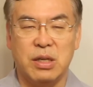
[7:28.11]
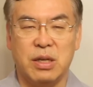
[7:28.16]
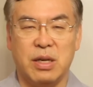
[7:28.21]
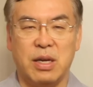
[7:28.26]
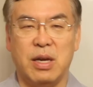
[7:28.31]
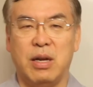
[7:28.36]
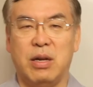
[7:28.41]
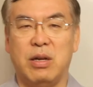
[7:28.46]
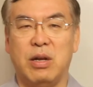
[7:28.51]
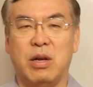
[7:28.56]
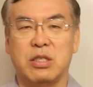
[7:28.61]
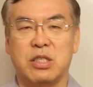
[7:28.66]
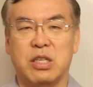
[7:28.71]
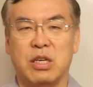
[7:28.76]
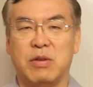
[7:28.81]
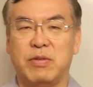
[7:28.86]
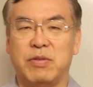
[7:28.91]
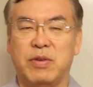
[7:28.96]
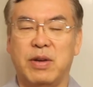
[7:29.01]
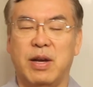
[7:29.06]
Okay, lots
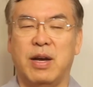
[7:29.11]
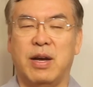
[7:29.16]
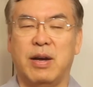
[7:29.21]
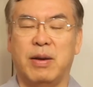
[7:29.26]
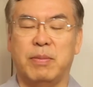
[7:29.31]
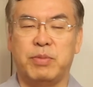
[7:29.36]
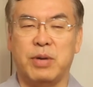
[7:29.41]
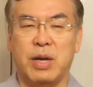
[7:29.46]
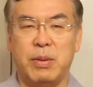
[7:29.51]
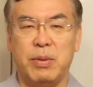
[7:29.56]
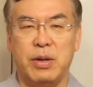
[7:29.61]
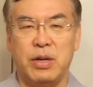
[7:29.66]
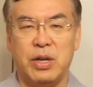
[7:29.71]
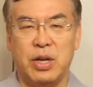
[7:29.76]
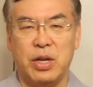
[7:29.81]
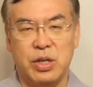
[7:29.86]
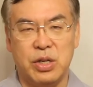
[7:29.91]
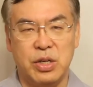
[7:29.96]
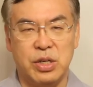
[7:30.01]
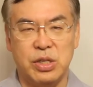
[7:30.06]
of private
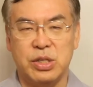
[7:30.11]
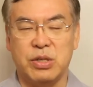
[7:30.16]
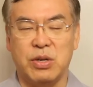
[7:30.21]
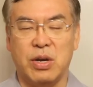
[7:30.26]
lenders